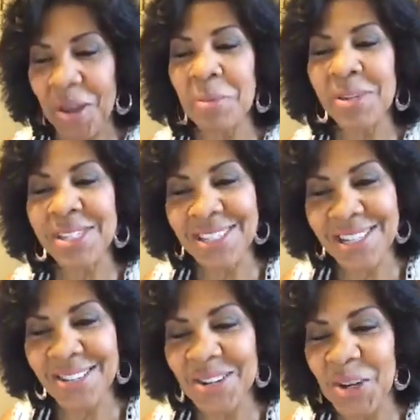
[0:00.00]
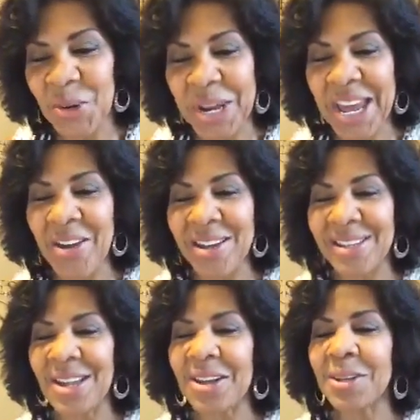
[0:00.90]
almost a year ago now,
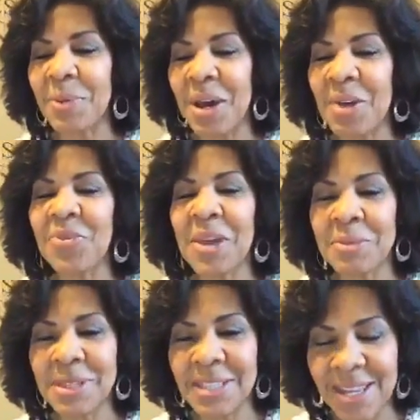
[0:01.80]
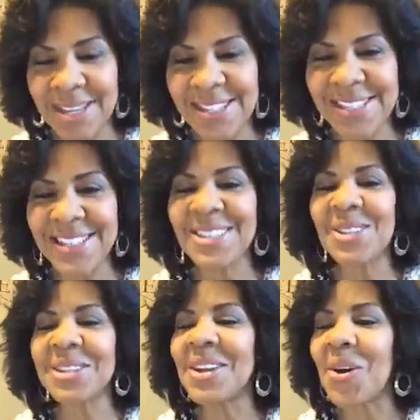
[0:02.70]
and talked about family legacy,
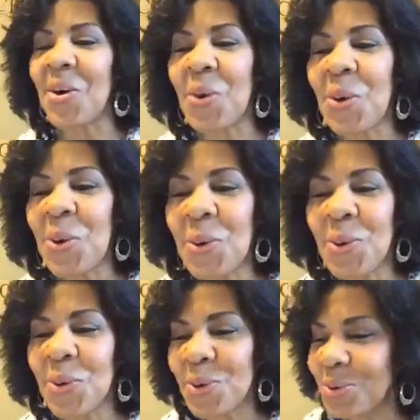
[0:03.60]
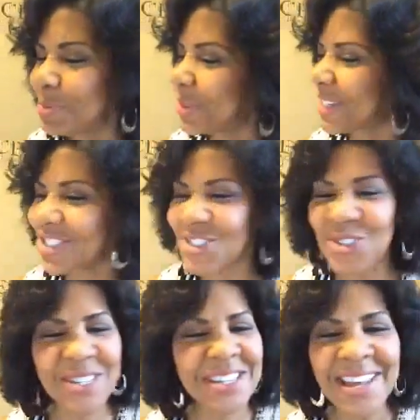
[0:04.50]
looked at old
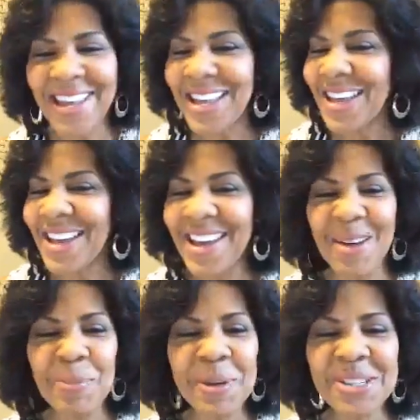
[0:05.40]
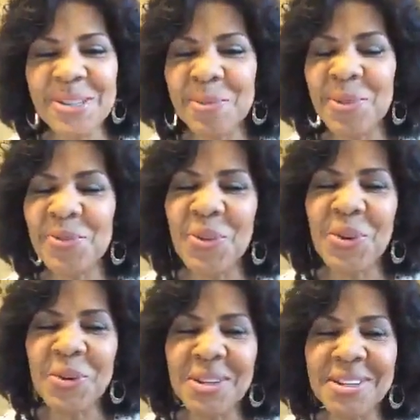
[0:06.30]
pictures
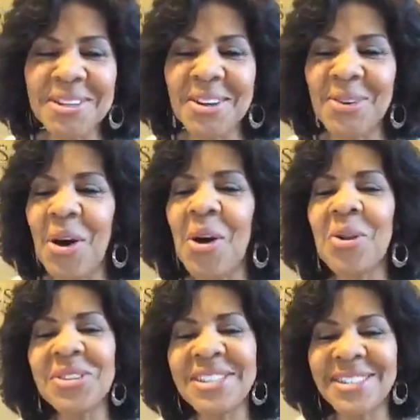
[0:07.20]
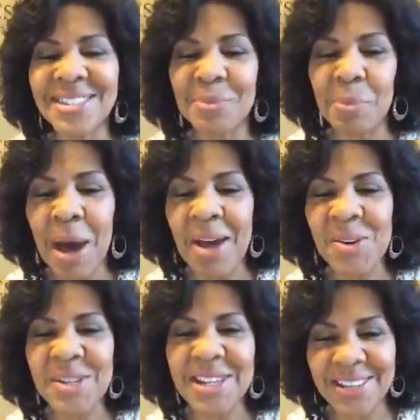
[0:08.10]
before, you know, all this
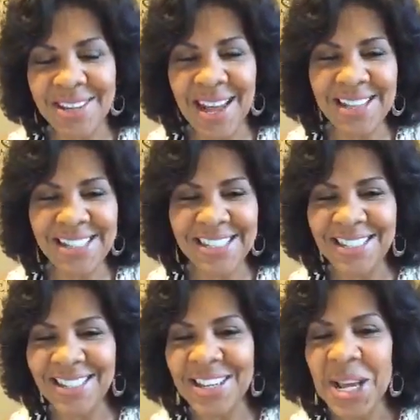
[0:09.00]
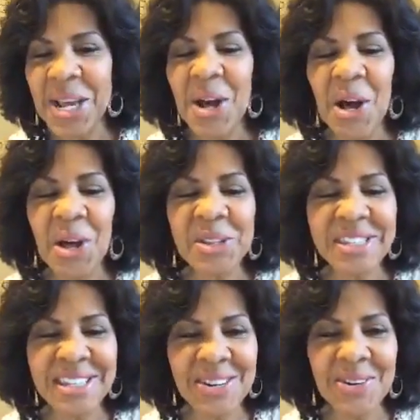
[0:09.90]
modern technology and all
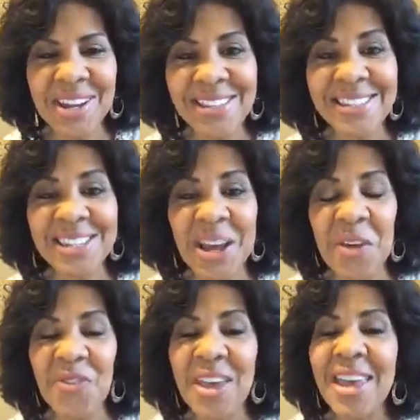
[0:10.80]
this internet stuff.